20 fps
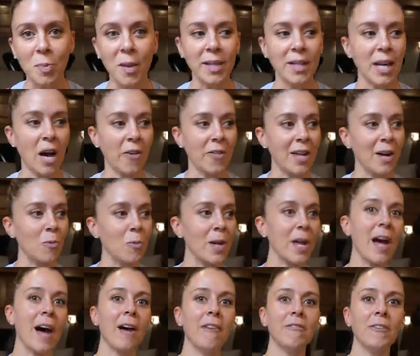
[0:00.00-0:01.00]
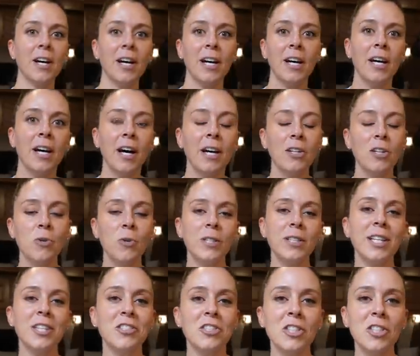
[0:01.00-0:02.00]
But now that we have a new
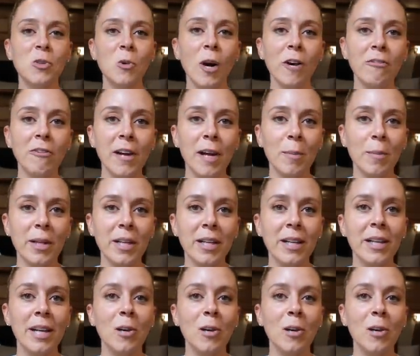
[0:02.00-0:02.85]
addition to our family,